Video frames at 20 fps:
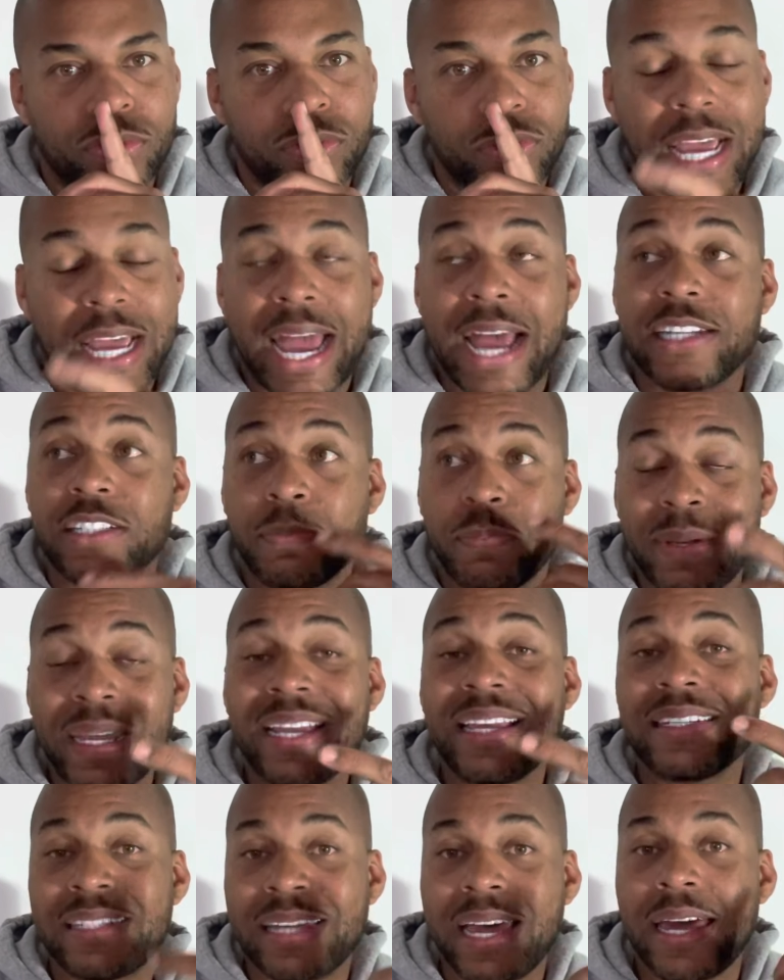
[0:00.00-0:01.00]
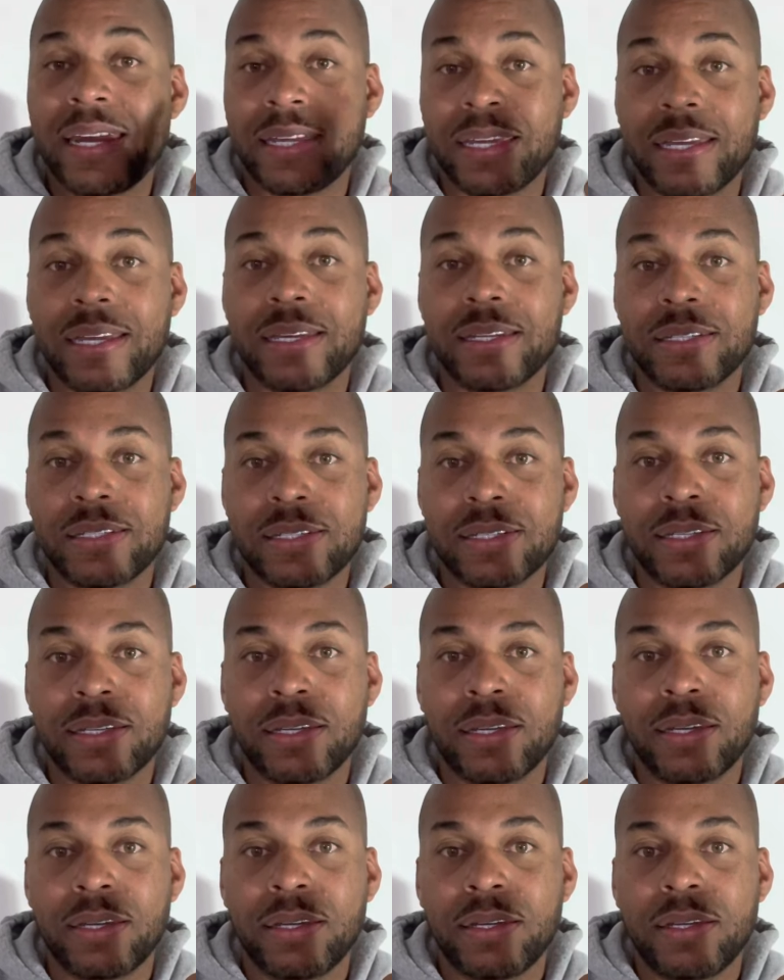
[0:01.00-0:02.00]
as big as that is,
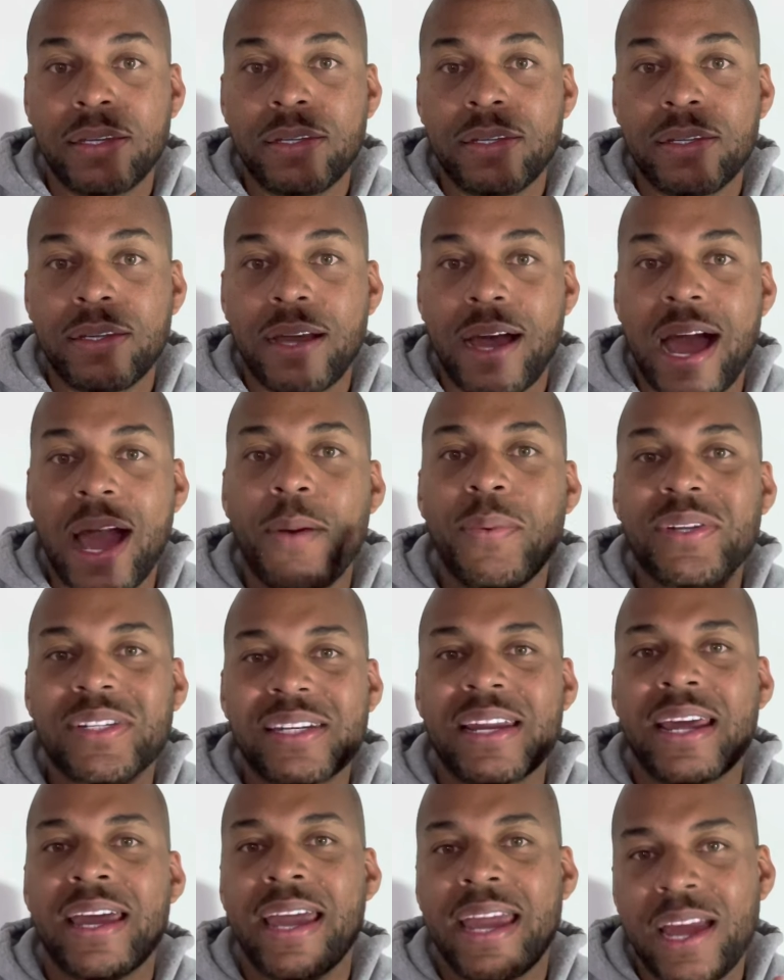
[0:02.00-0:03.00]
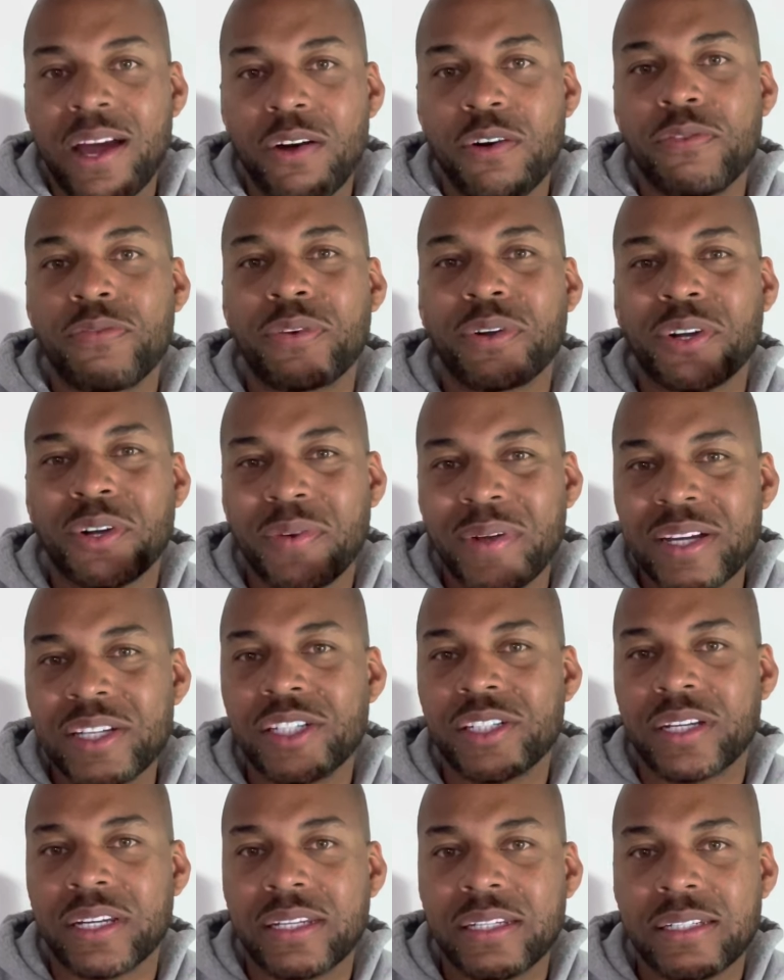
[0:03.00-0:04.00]
I was in a hell for
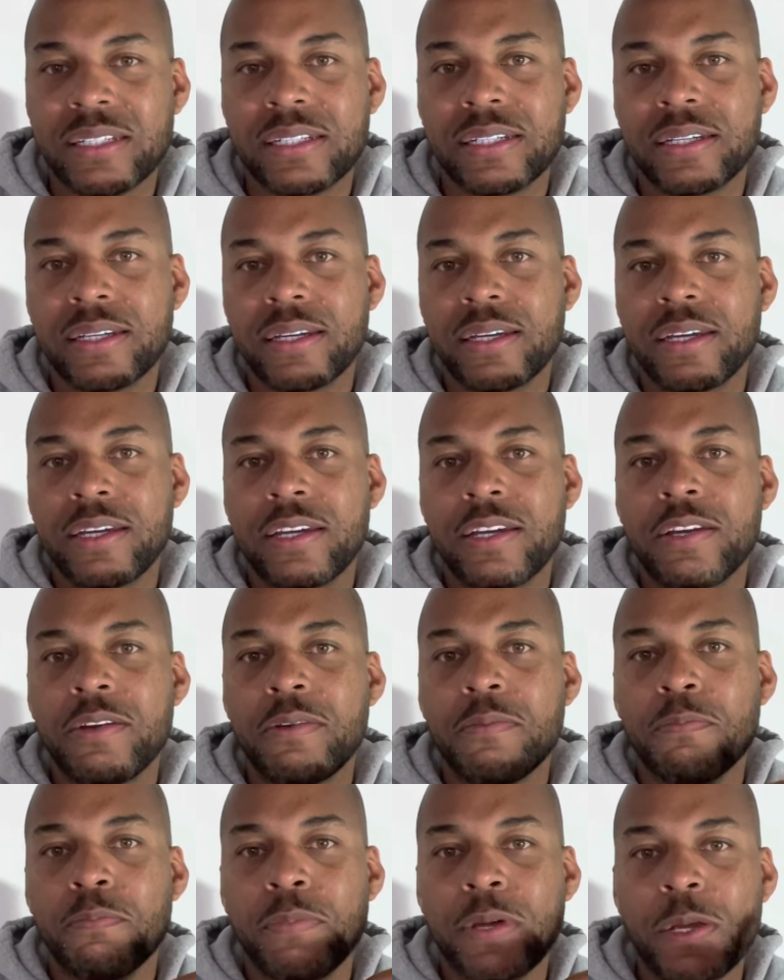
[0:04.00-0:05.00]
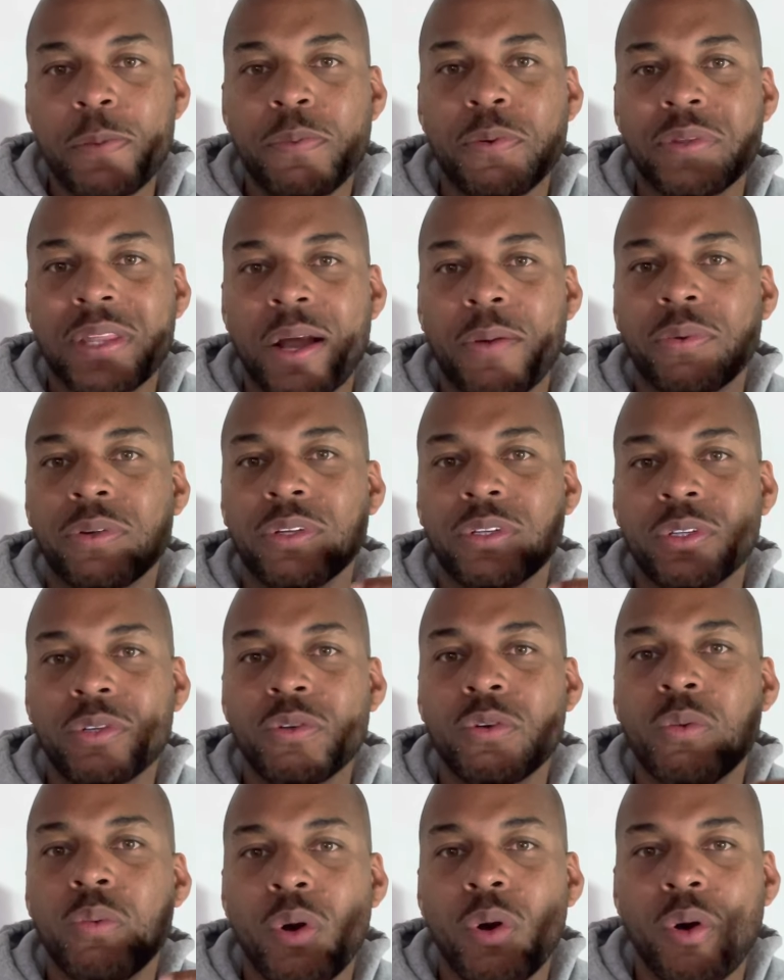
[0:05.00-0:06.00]
Christians, people that were
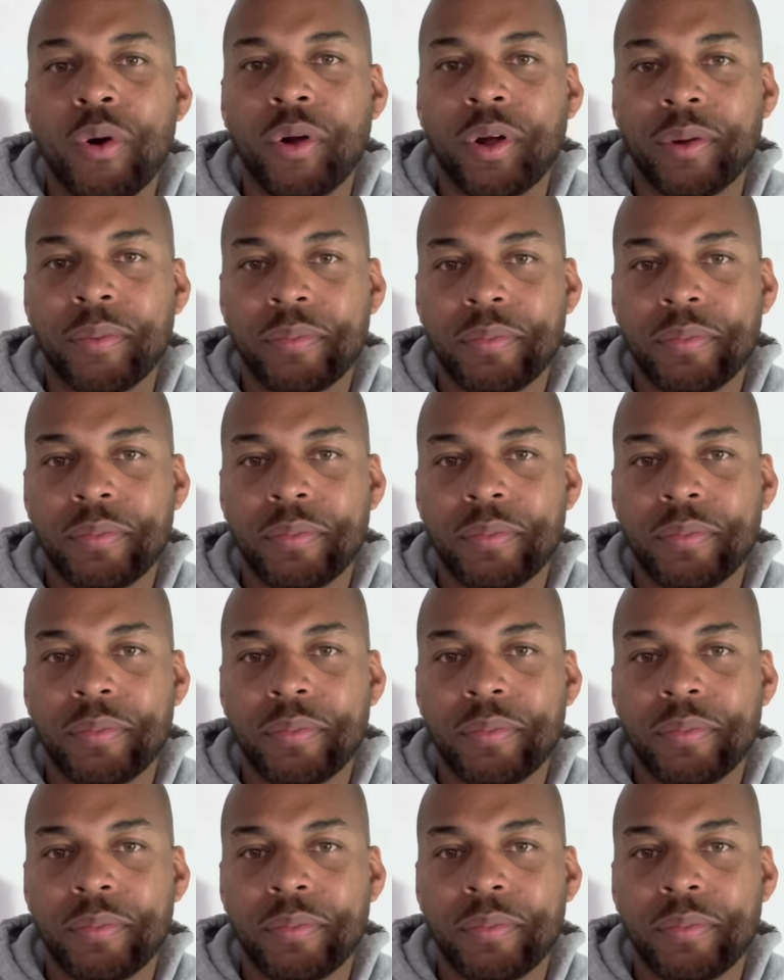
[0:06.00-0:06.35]
lukewarm,